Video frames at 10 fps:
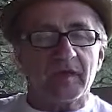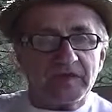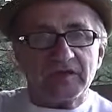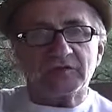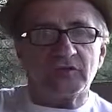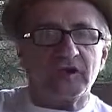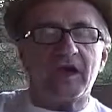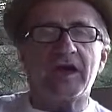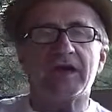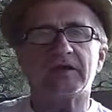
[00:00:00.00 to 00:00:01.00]
Yesterday, I
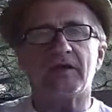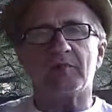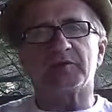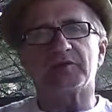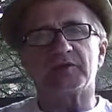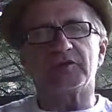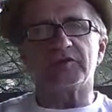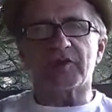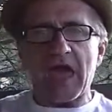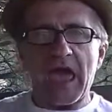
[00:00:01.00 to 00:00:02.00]
had an opportunity
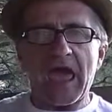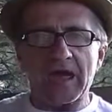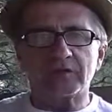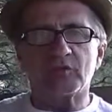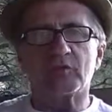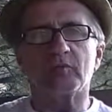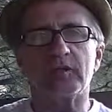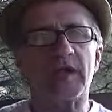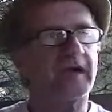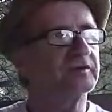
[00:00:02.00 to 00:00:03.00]
to act or
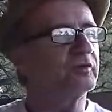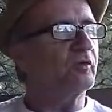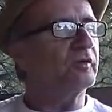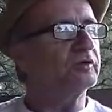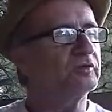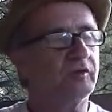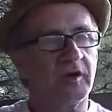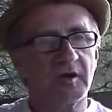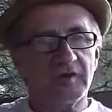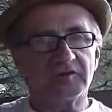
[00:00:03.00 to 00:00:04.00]
react according to
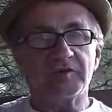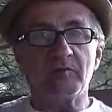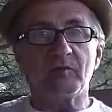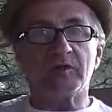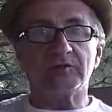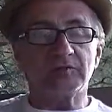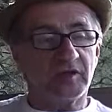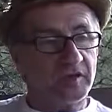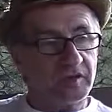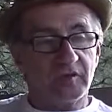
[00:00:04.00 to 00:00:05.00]
someone
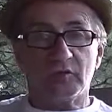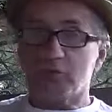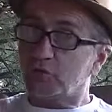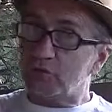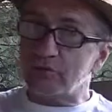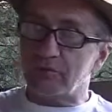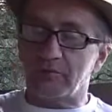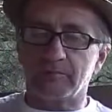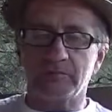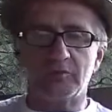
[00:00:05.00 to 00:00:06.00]
two of
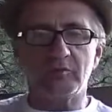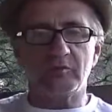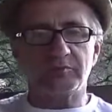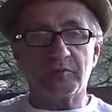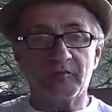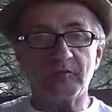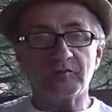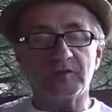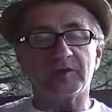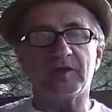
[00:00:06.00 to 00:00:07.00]
them who provoked
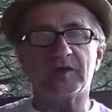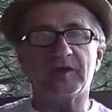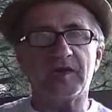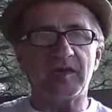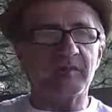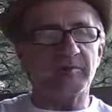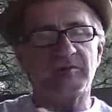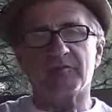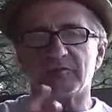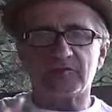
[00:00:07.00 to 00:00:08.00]
me, and they came at me
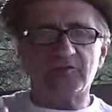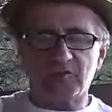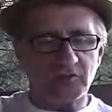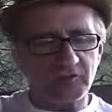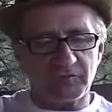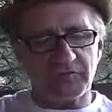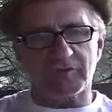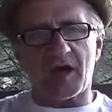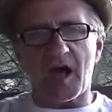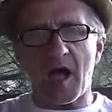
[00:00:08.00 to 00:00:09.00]
from two different
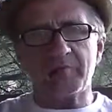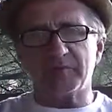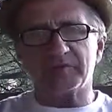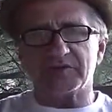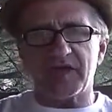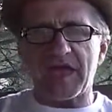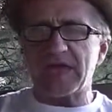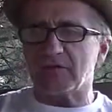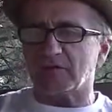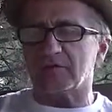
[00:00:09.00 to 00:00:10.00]
opposite
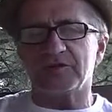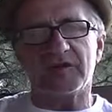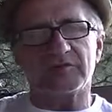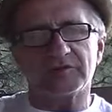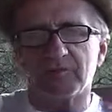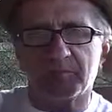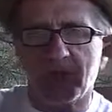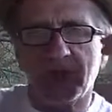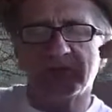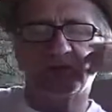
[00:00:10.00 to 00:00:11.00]
angles, and I was
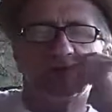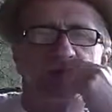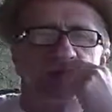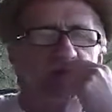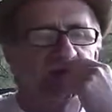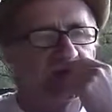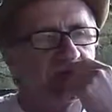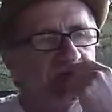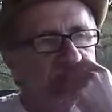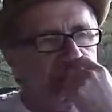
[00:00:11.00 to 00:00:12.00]
surprised because it was like,
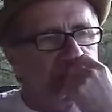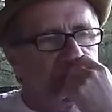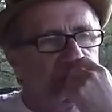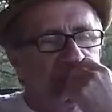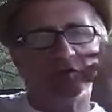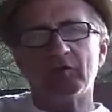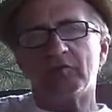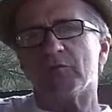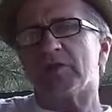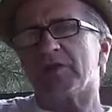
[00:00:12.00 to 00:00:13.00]
you don't
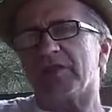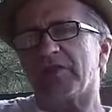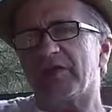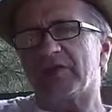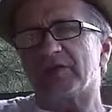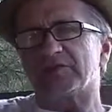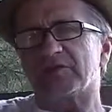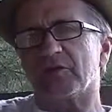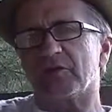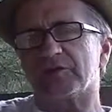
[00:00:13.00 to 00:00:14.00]
really think that you're
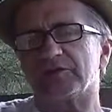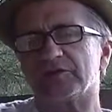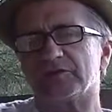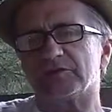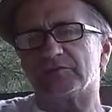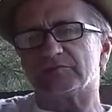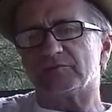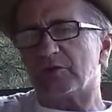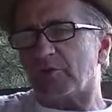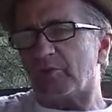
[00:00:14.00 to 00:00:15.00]
going to,
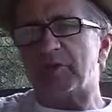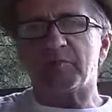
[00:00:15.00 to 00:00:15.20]
you know, be